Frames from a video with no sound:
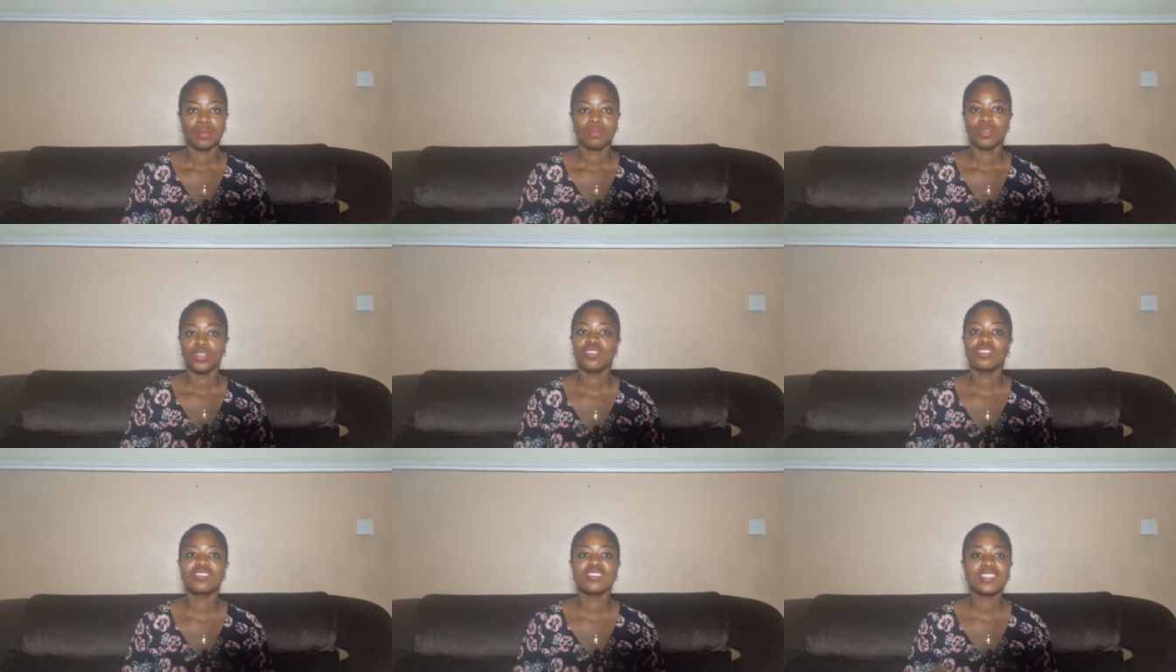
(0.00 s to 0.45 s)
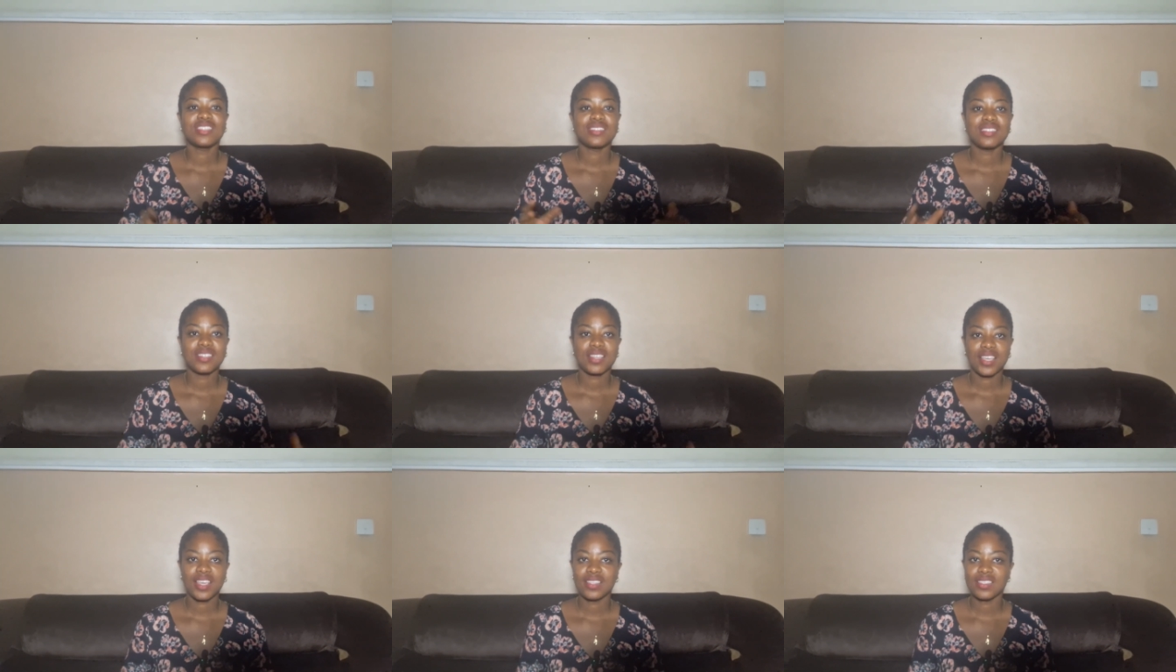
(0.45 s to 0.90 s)
because in
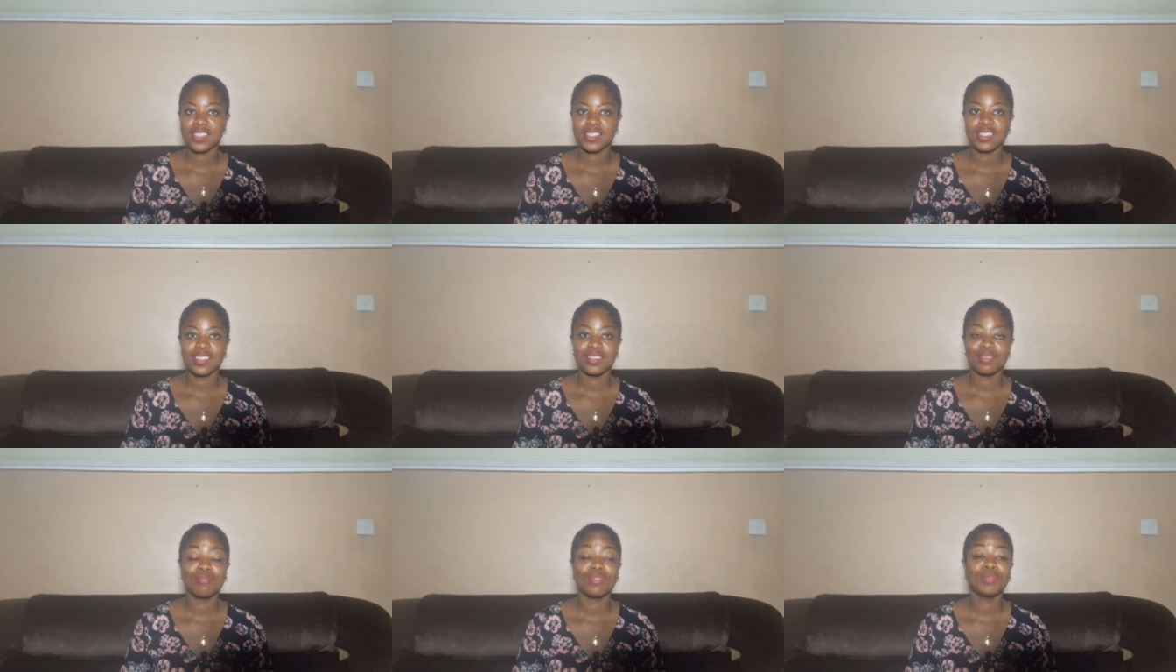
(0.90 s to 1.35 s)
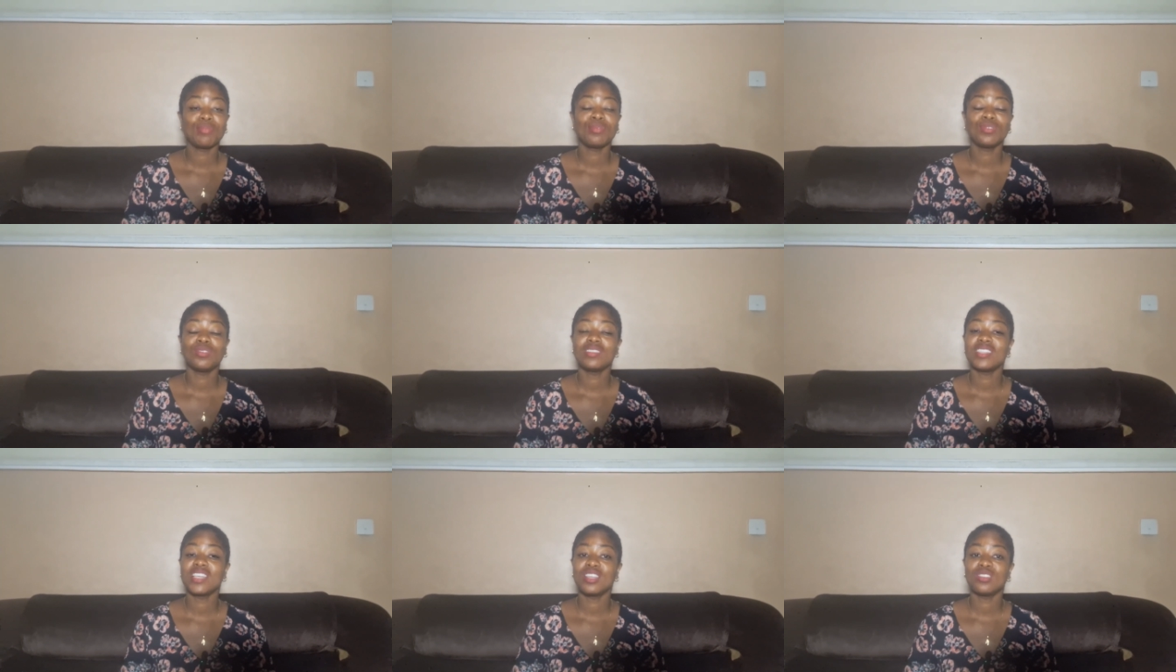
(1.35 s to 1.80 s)
scarcity
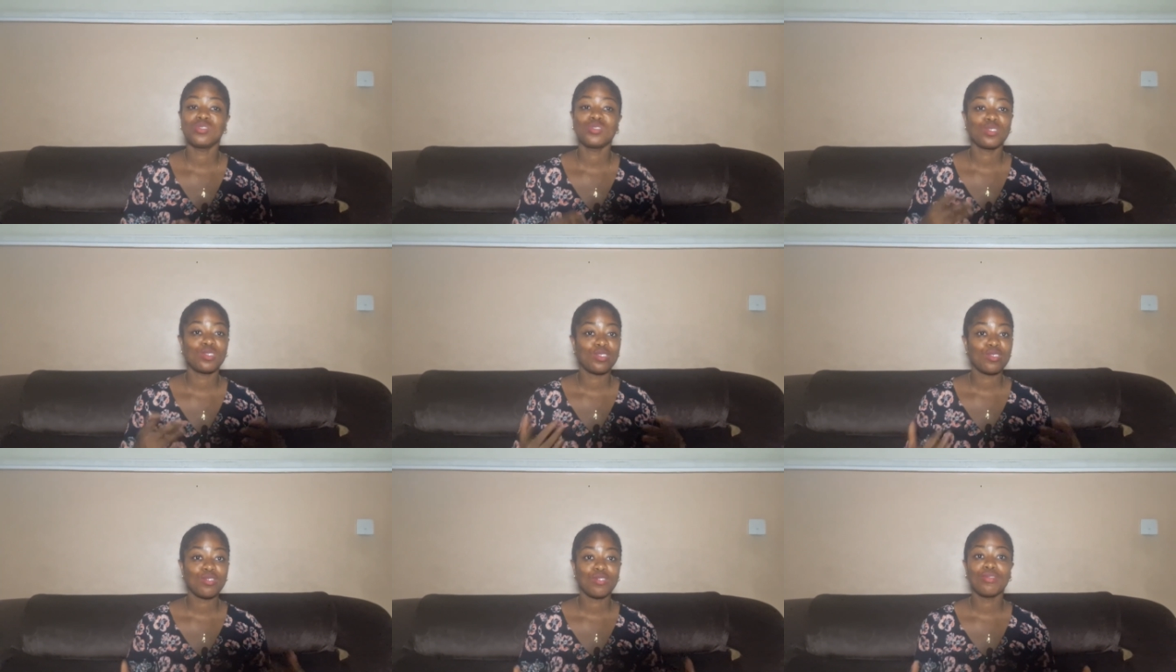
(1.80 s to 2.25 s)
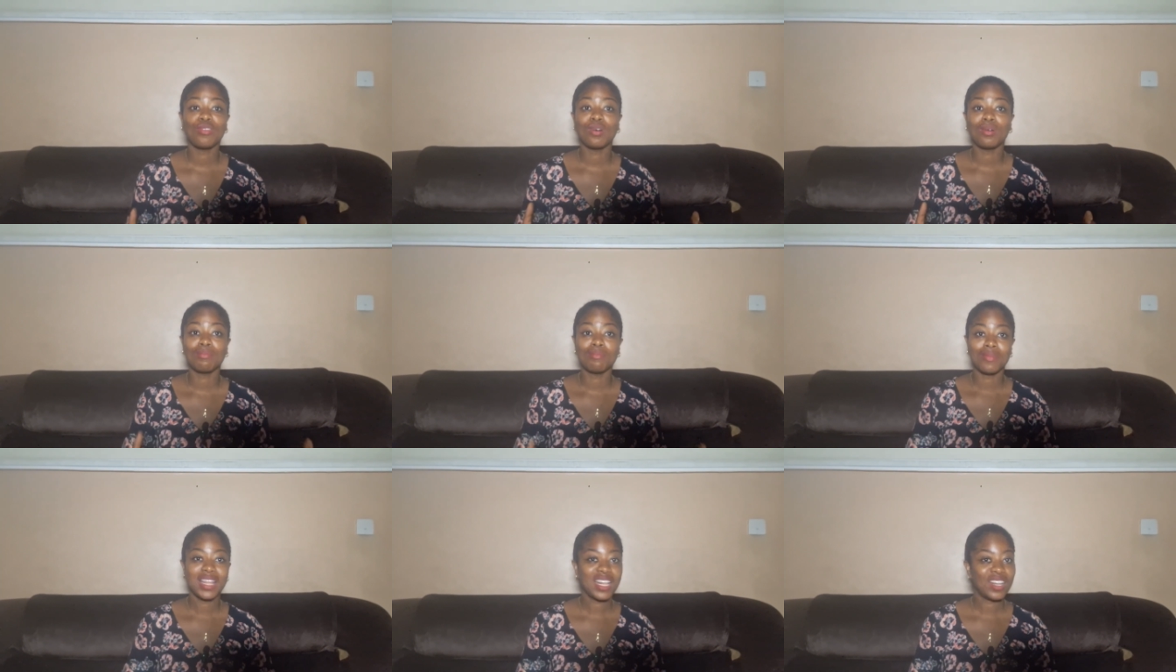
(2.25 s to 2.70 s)
people tend to look
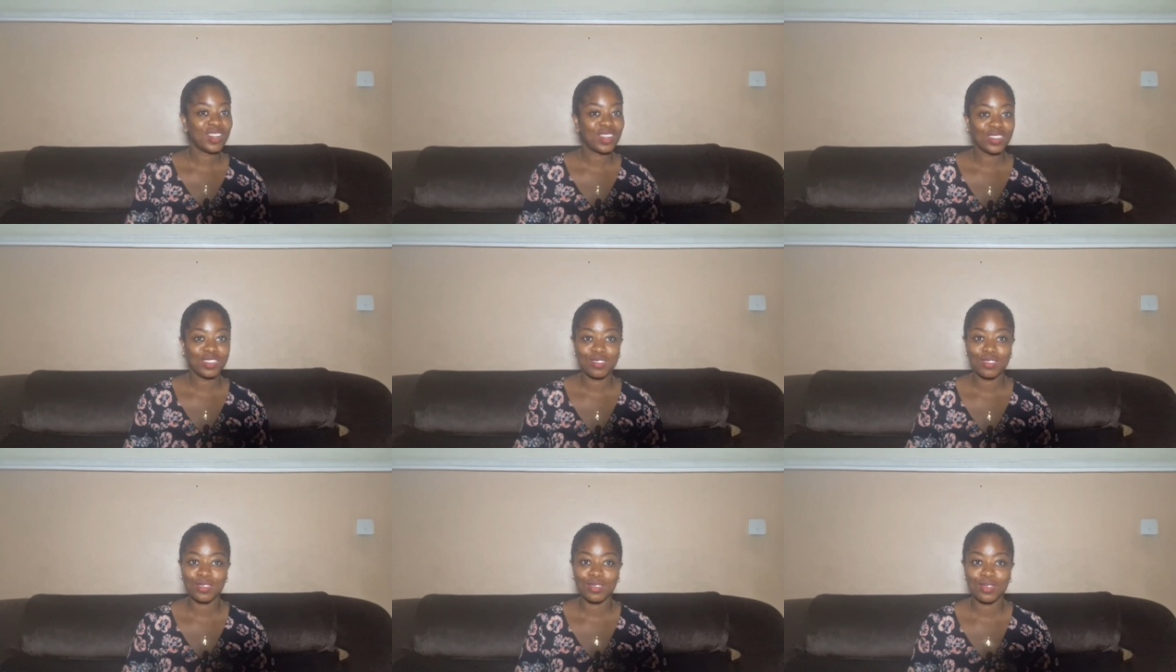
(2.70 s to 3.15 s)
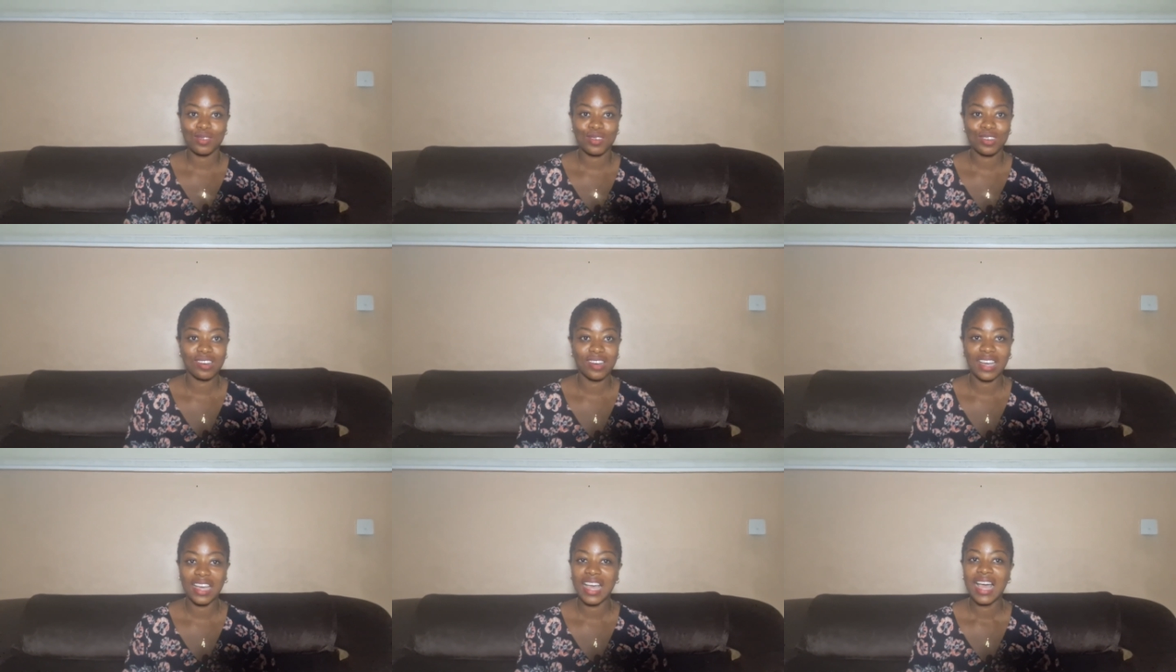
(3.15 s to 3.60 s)
for melon to
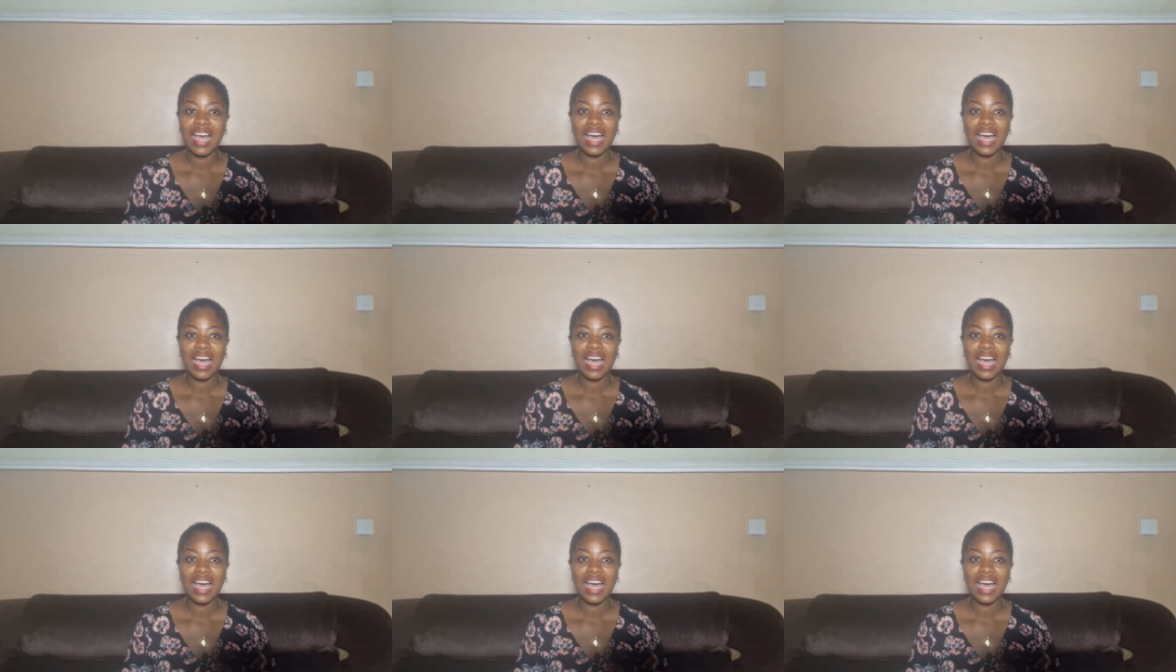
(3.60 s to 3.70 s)
cook,